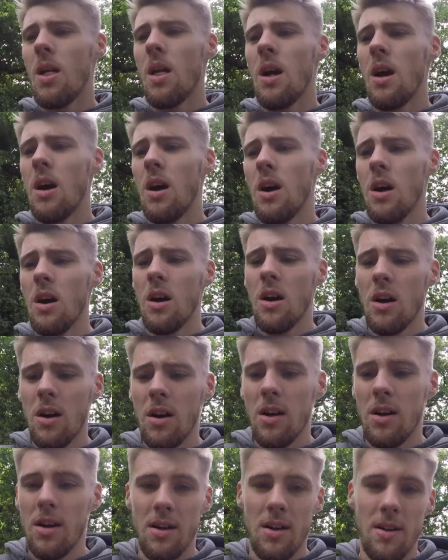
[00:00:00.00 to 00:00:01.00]
out.
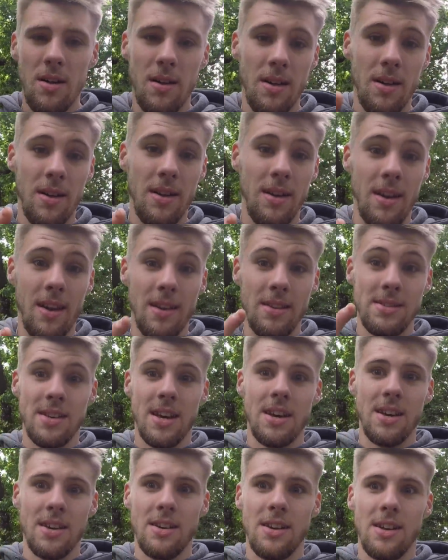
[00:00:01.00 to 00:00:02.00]

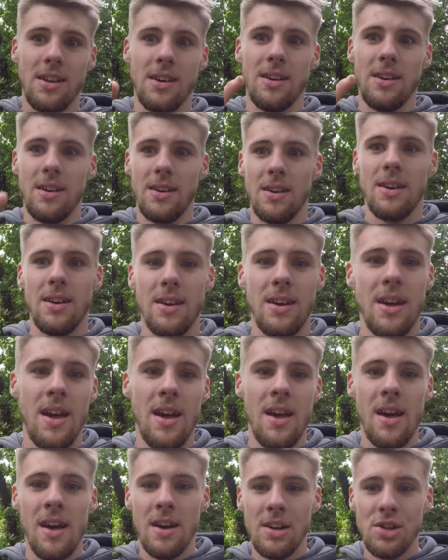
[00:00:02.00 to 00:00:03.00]
Secondly,
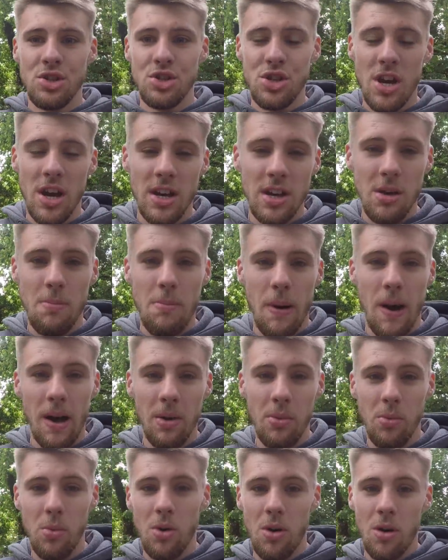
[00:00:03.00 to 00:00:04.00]
check your
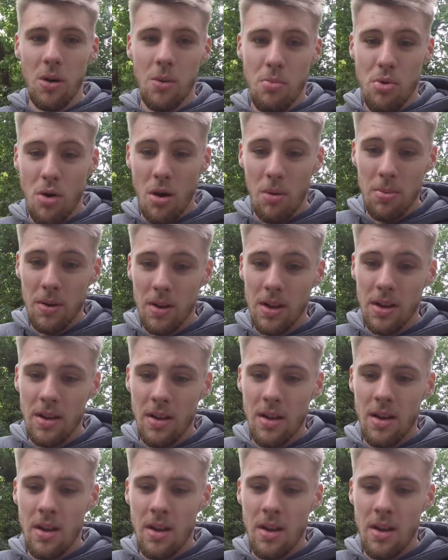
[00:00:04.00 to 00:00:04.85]
paintwork properly.